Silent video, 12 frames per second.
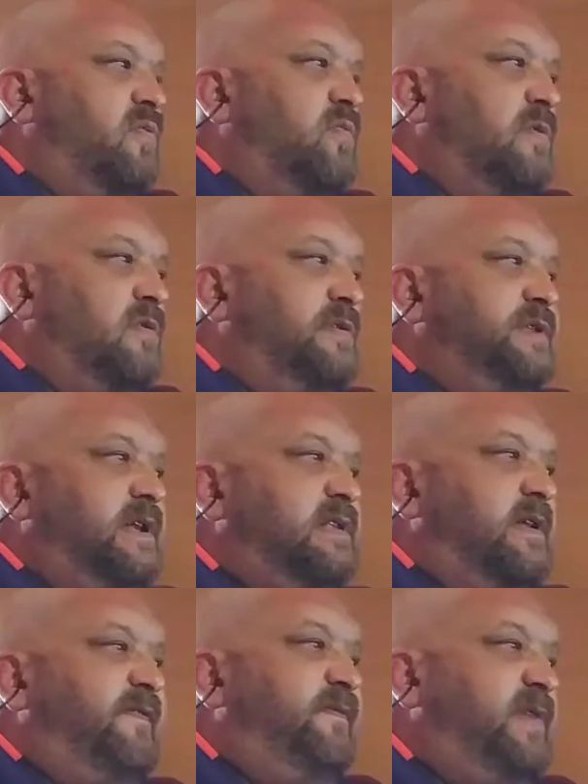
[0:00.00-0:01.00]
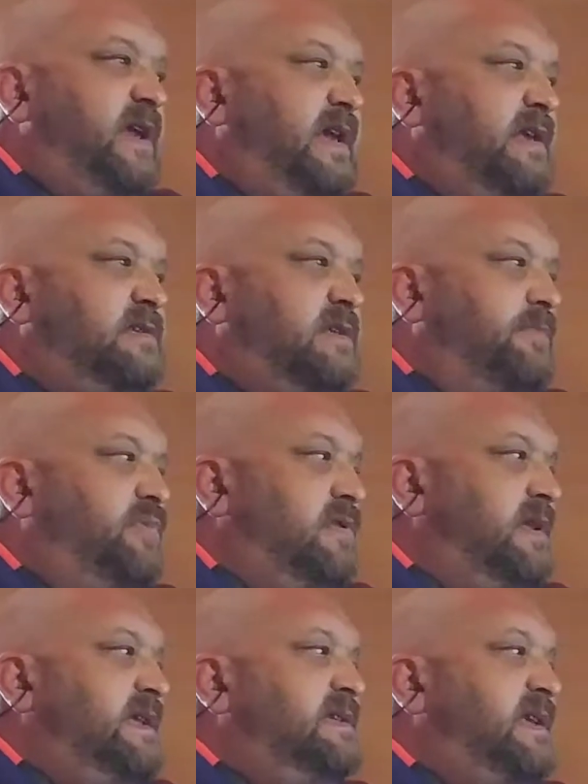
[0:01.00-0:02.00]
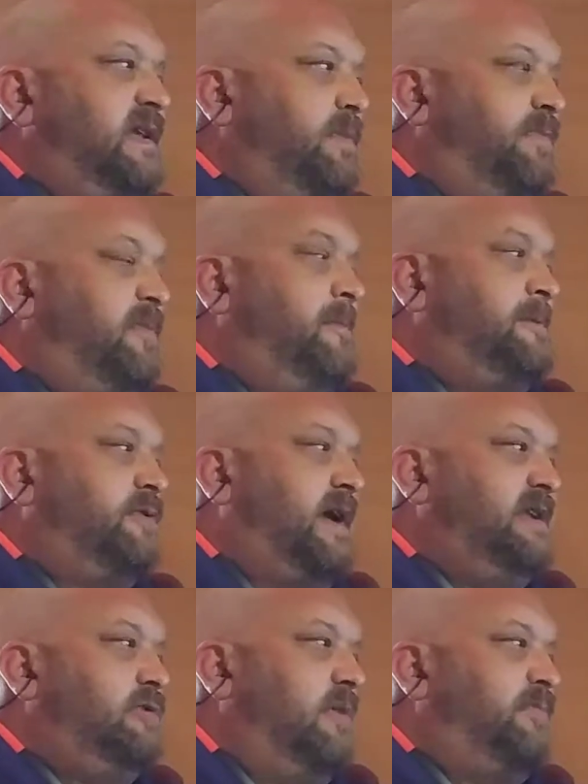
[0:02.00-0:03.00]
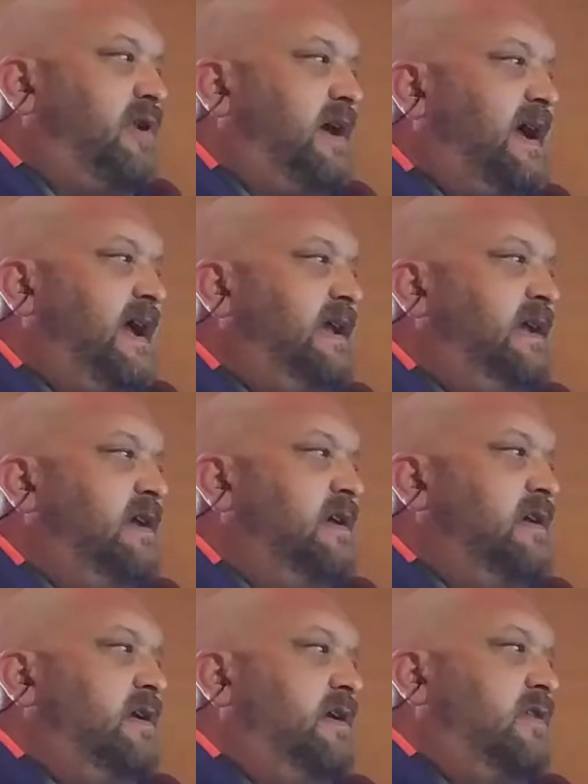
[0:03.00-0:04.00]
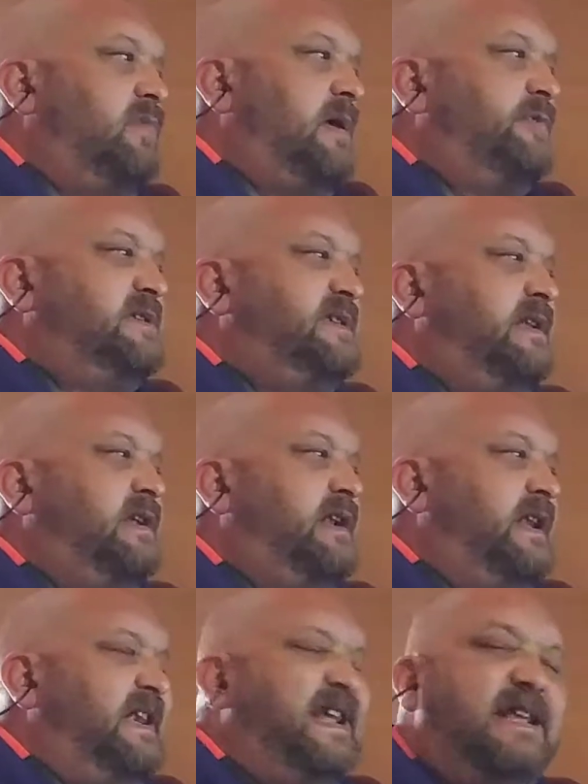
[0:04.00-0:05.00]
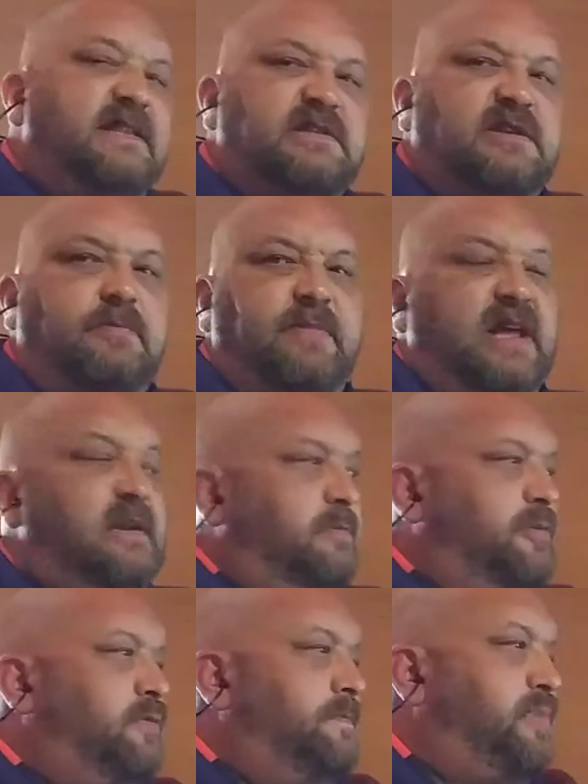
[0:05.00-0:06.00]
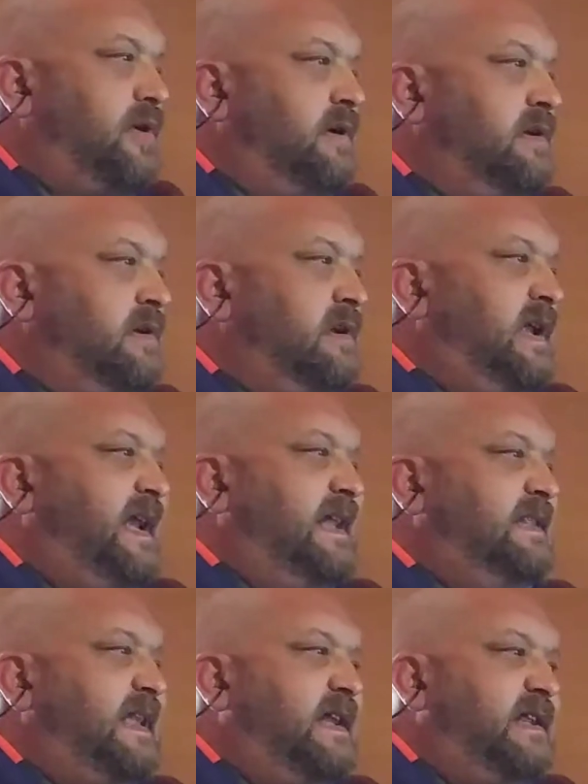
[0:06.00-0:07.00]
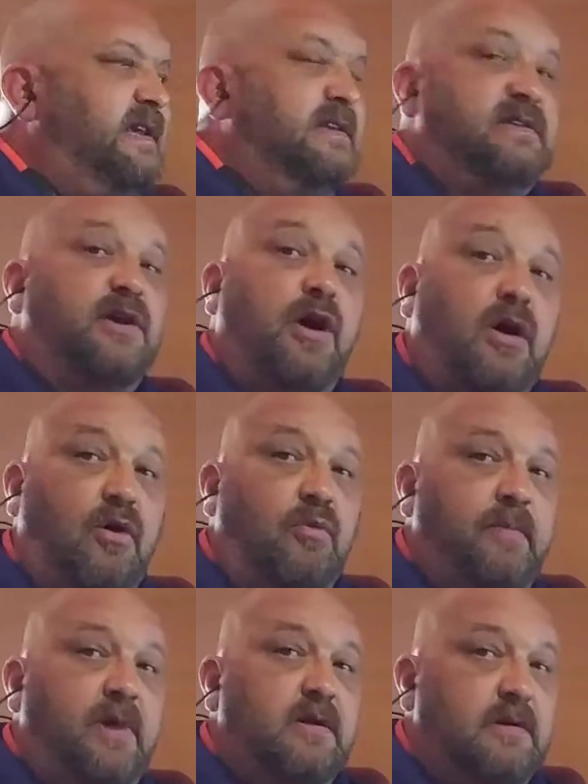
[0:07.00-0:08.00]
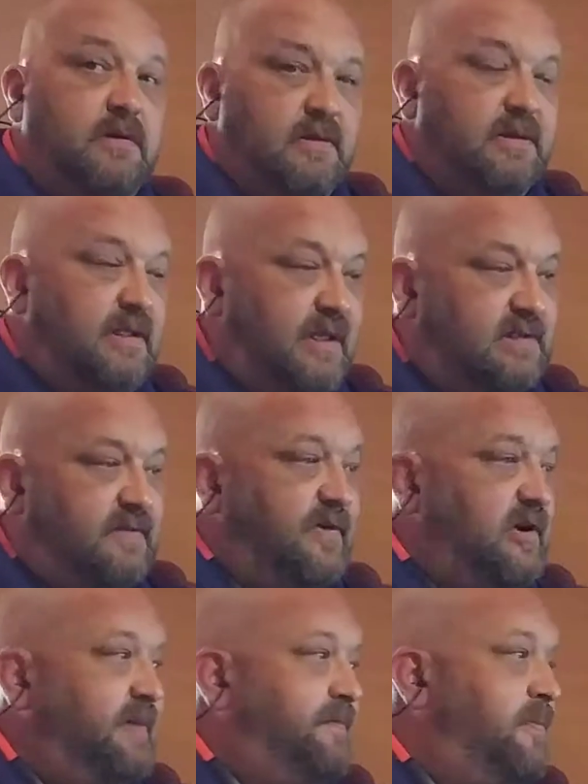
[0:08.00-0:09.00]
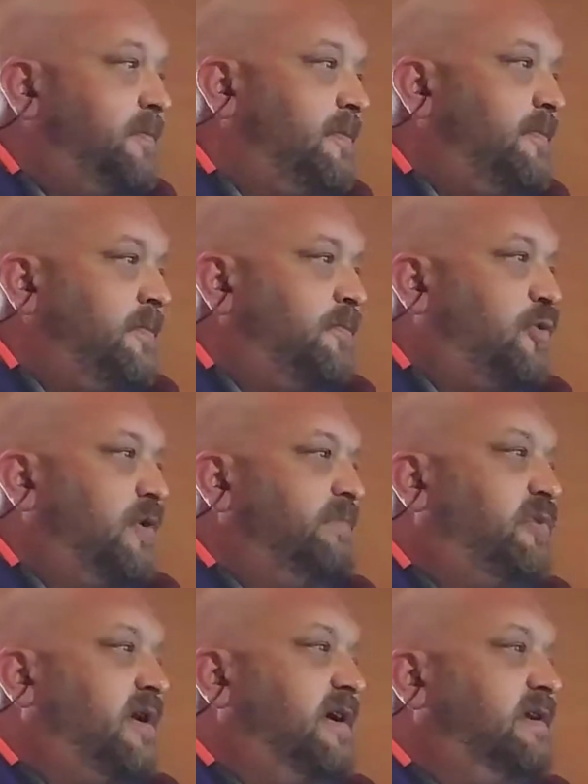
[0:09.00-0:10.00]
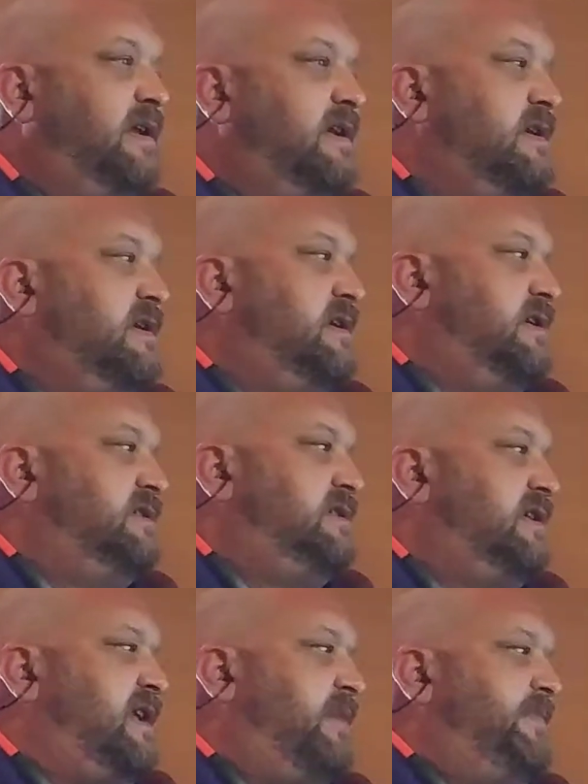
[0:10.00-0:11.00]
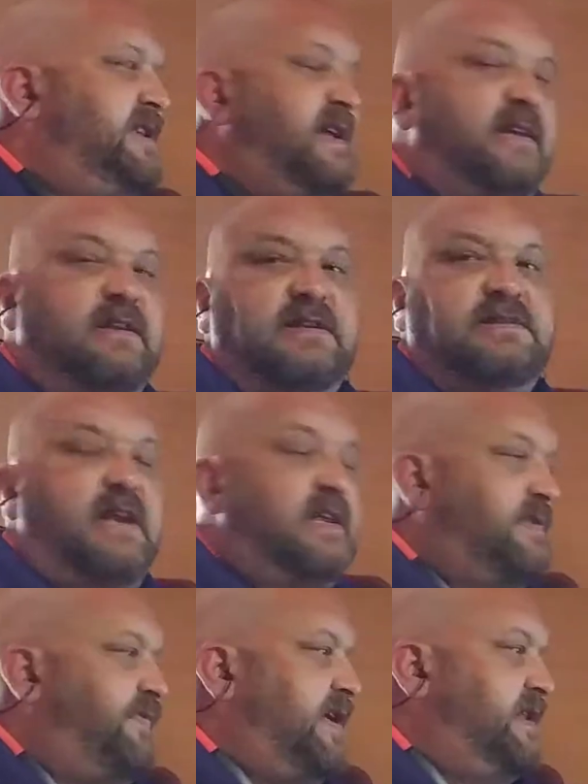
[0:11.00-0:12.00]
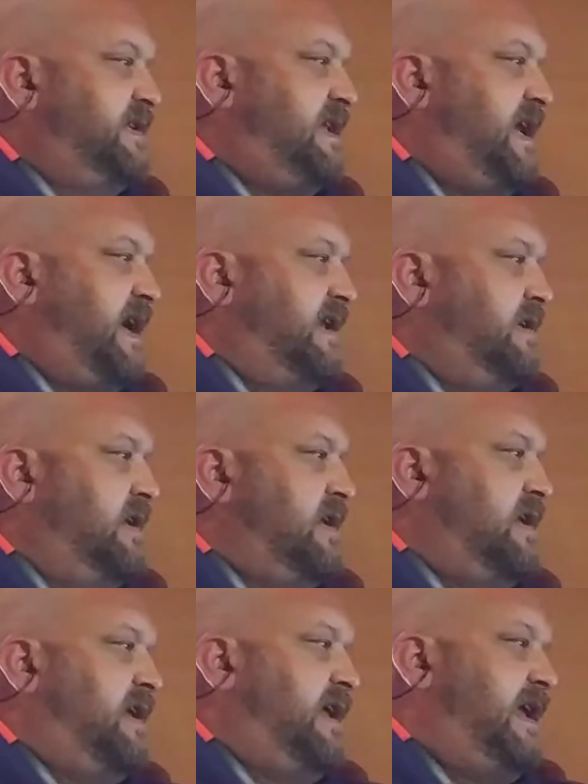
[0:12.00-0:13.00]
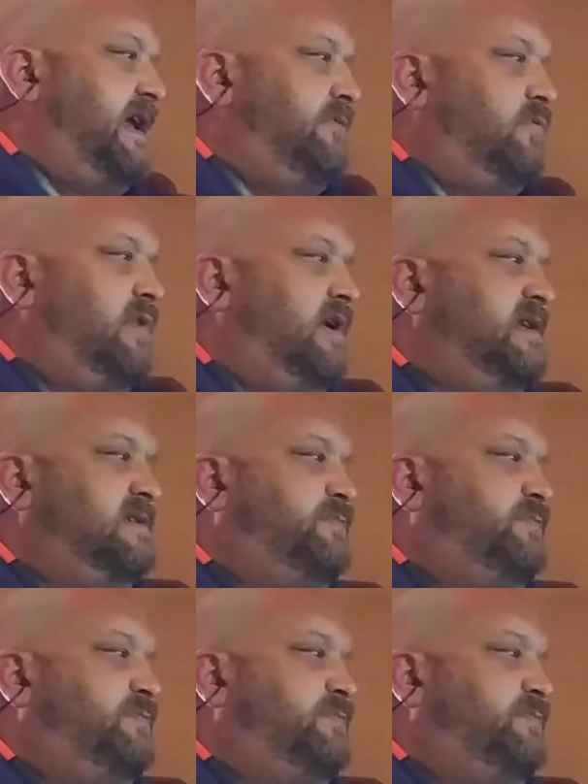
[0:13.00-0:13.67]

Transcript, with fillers: ruled that the fees the police had tried to apply represented an insurmountable burden and that his home, very important part, should not be taken to satisfy the debt. It was